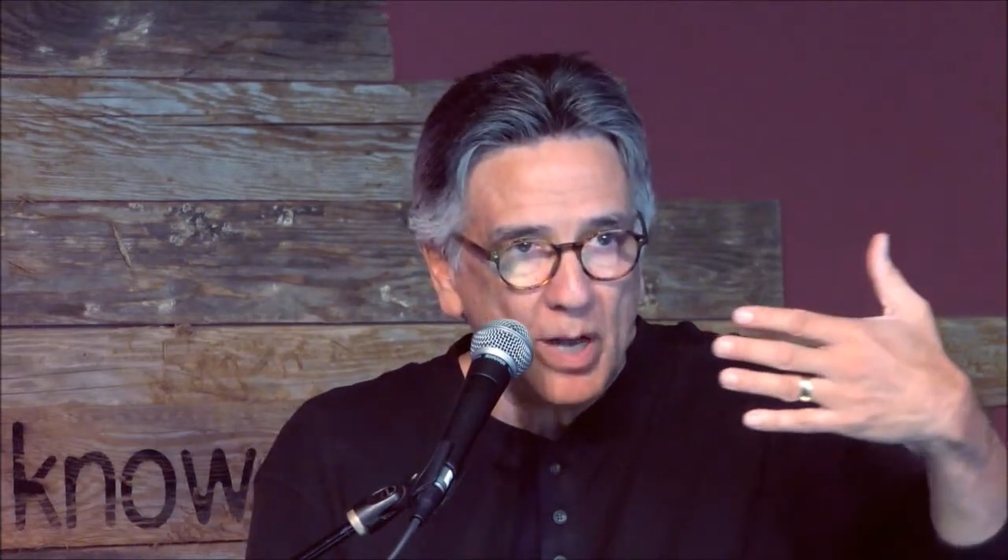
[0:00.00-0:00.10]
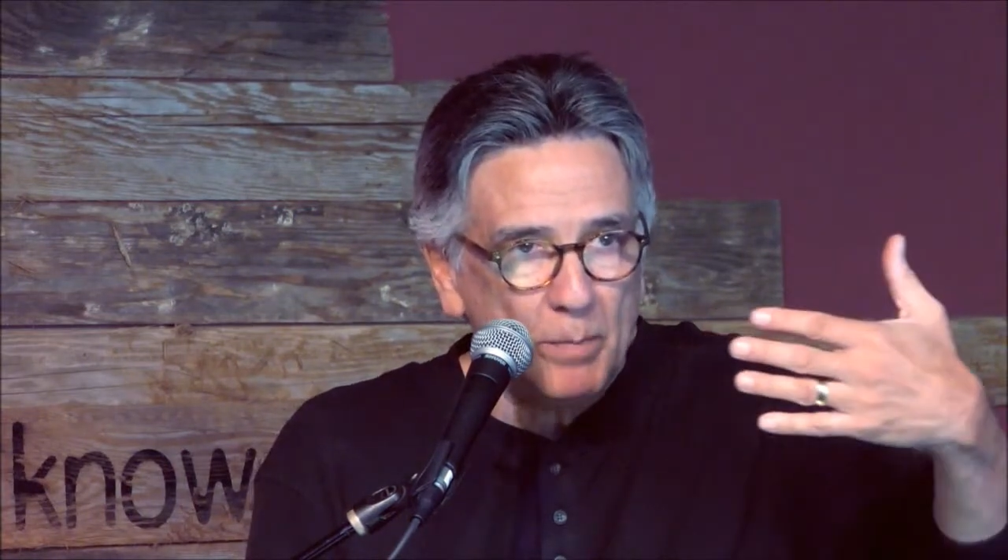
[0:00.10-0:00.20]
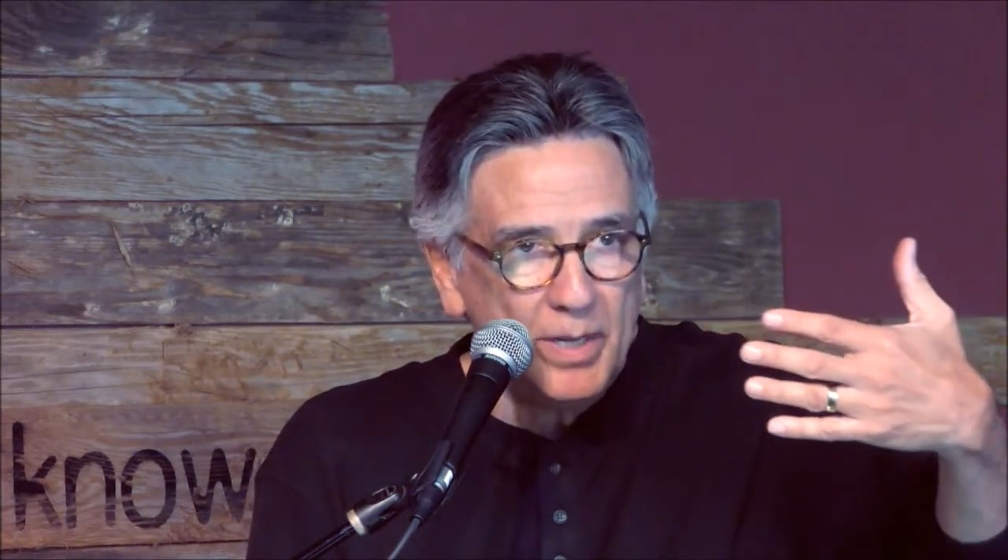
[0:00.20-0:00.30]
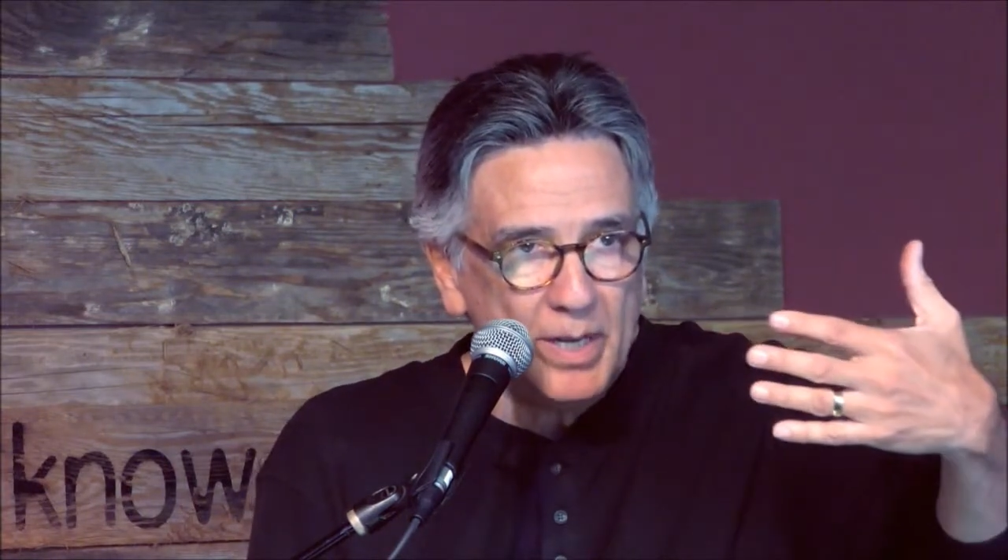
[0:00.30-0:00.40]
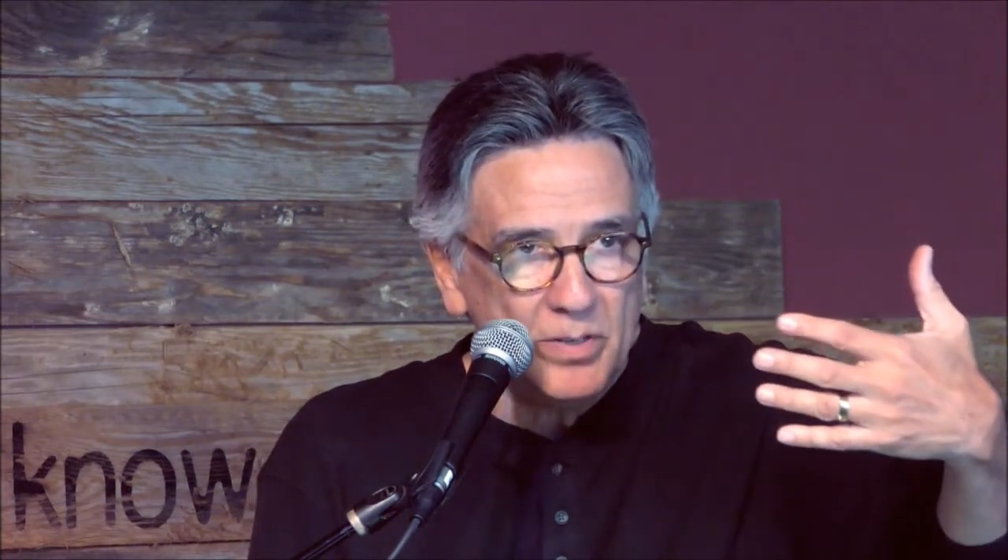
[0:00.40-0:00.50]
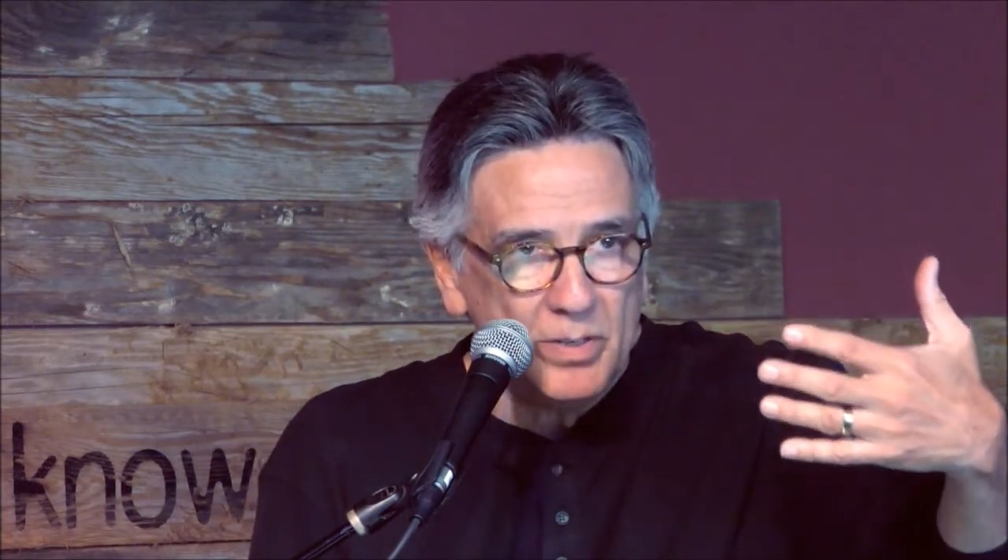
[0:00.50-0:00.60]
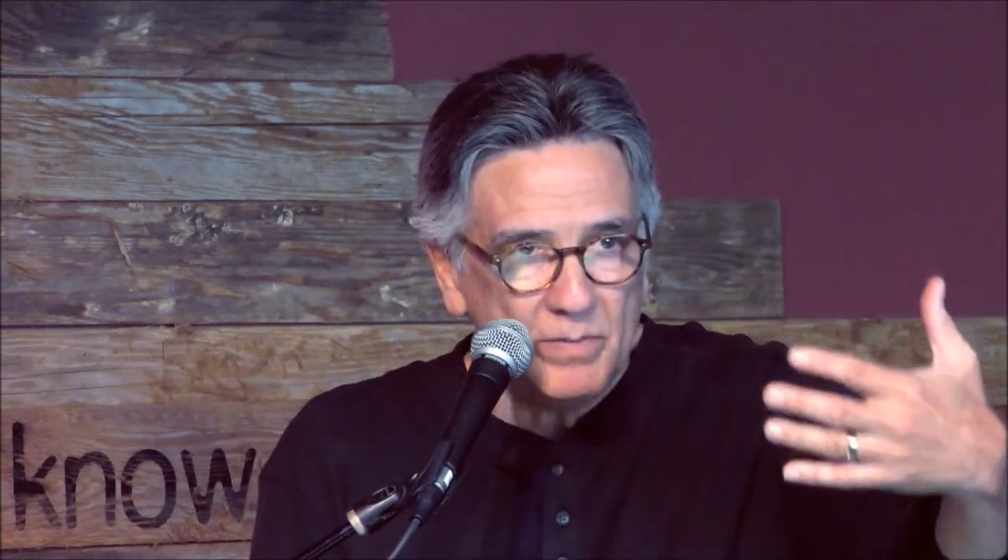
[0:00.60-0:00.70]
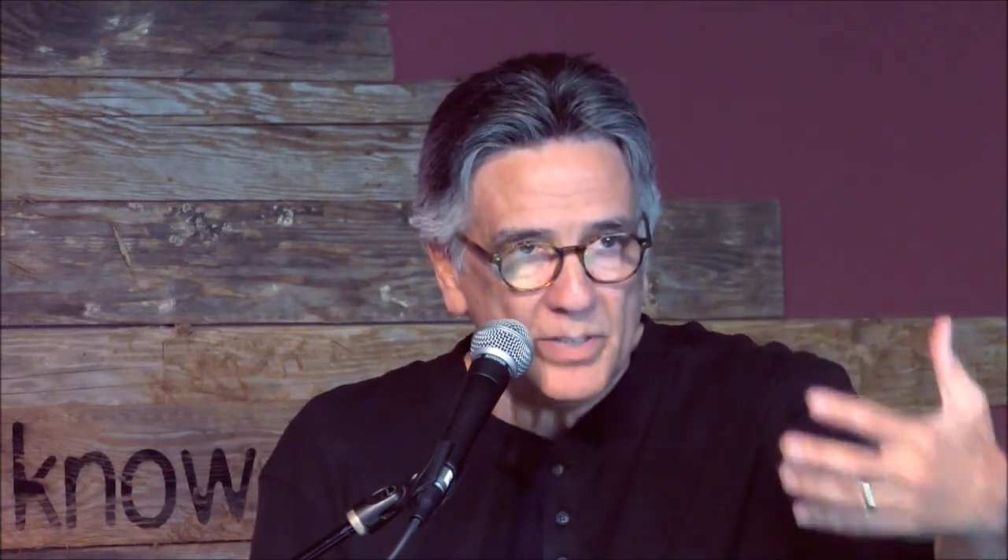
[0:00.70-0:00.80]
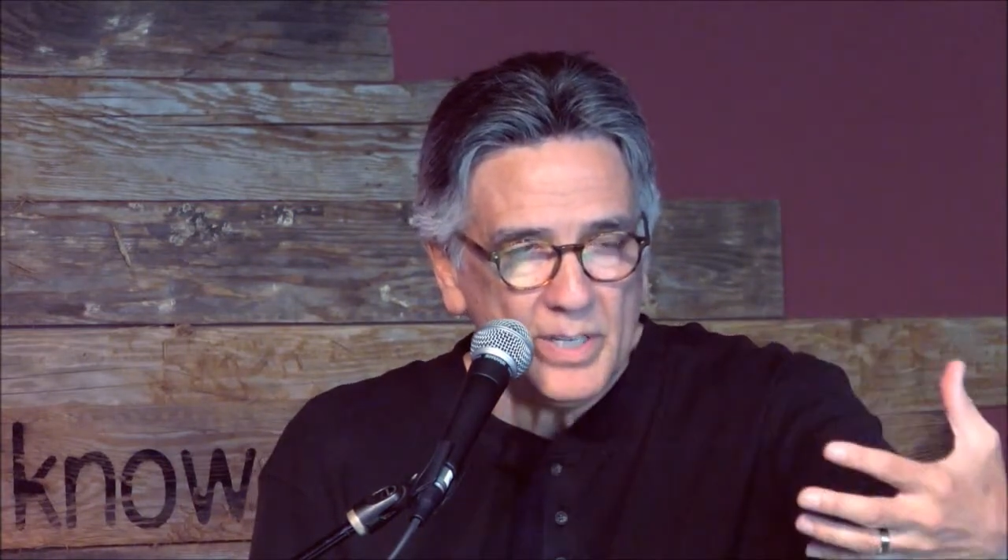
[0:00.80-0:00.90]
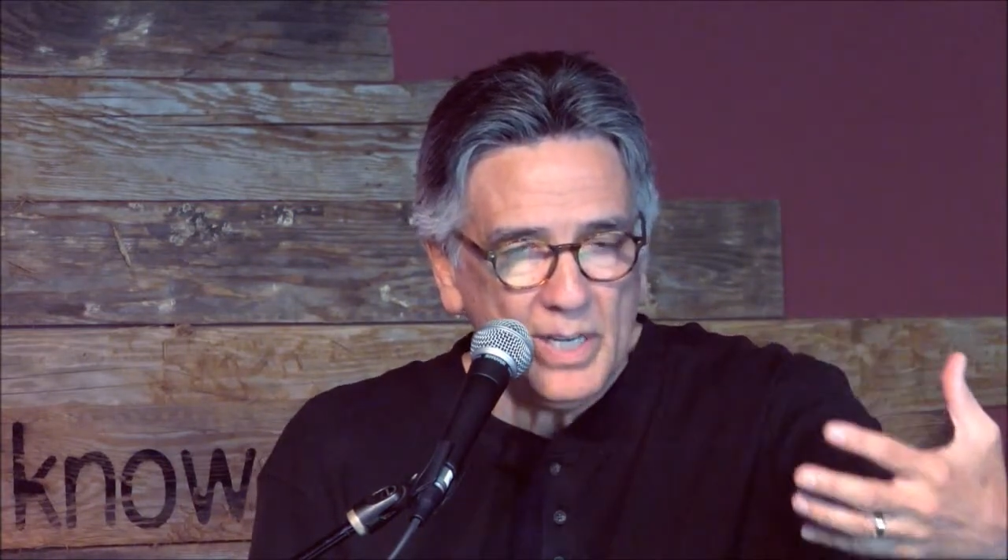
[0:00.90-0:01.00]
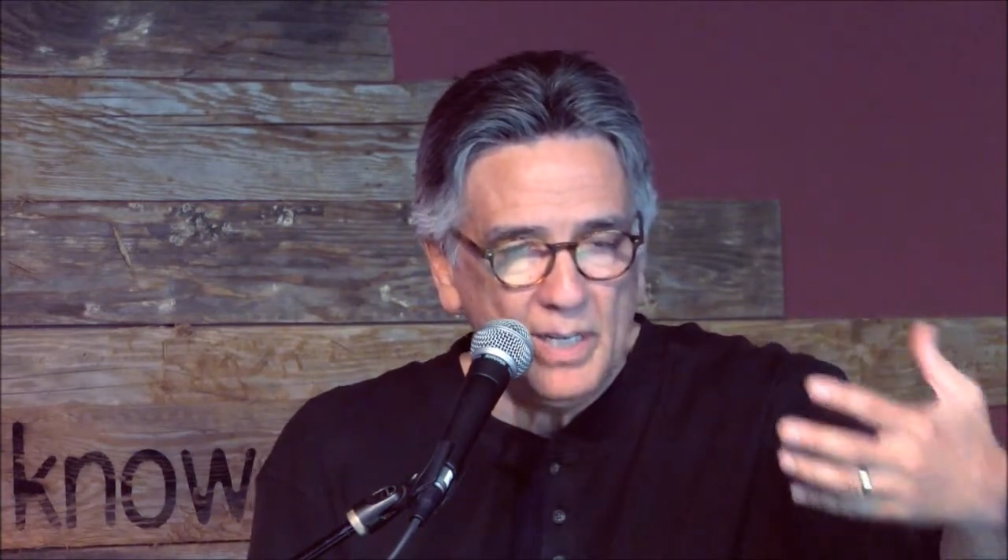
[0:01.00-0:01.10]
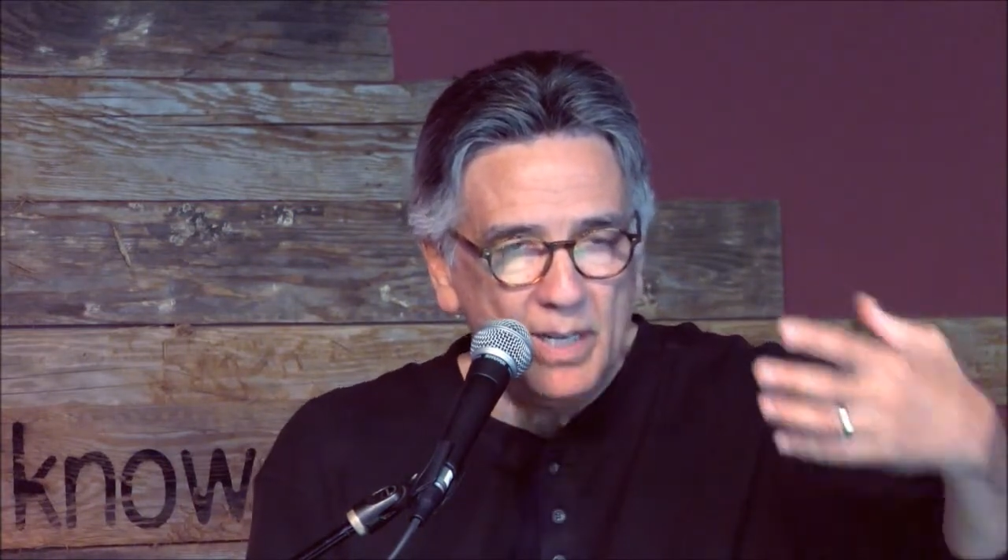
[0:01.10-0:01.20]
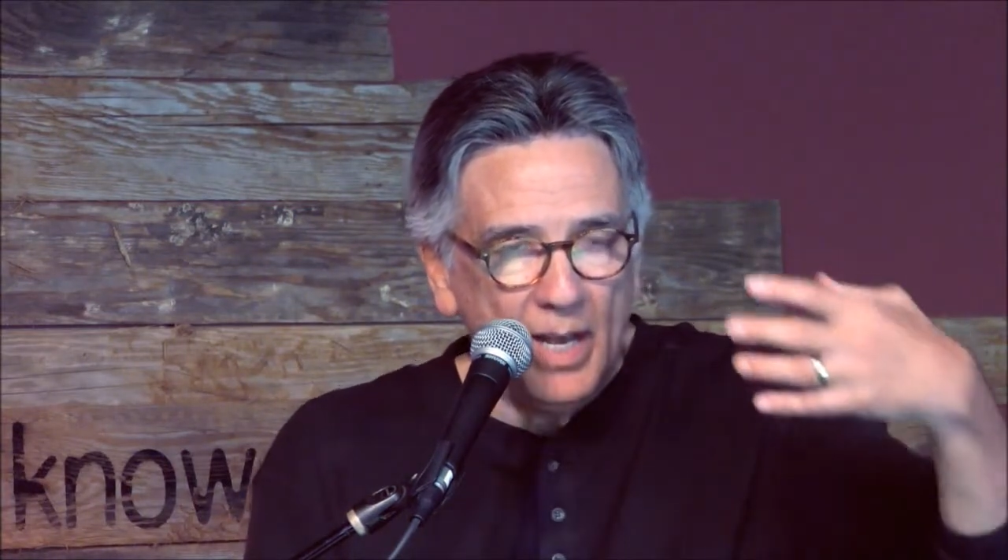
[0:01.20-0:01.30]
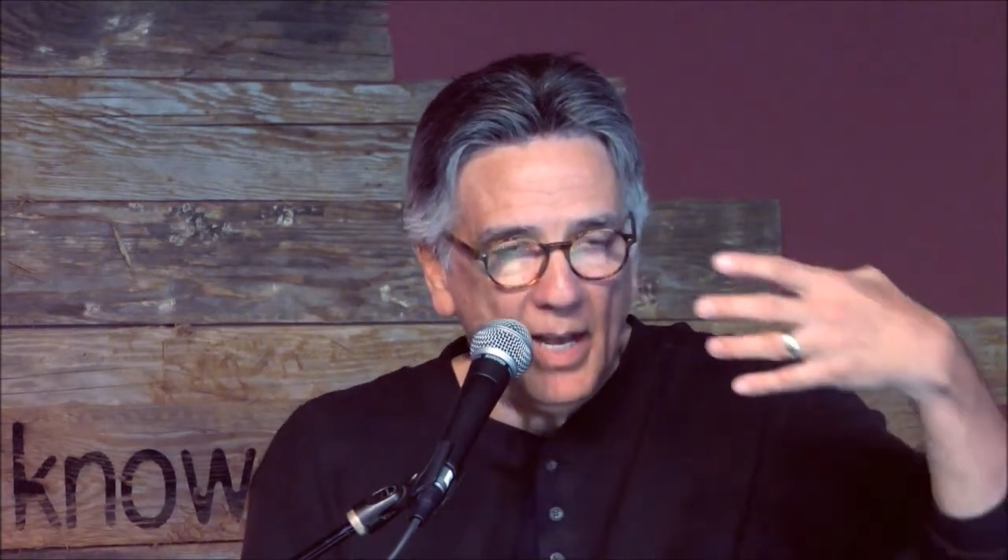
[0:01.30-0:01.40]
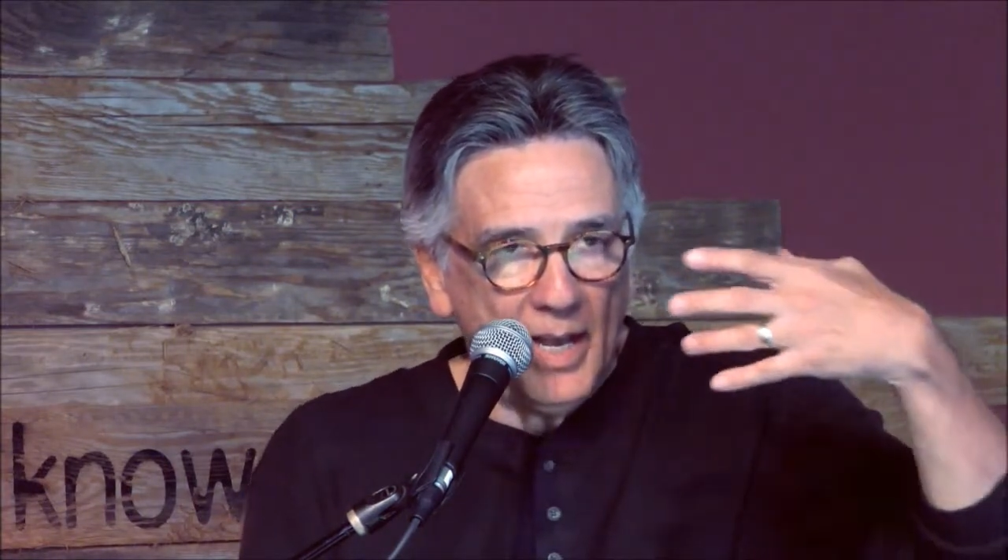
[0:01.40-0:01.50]
a combination of
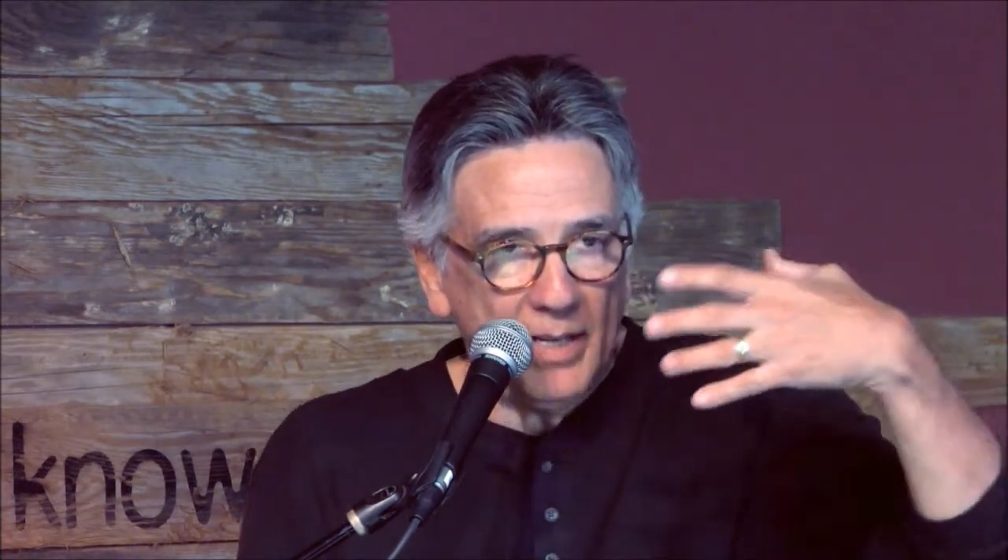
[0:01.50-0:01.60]
seen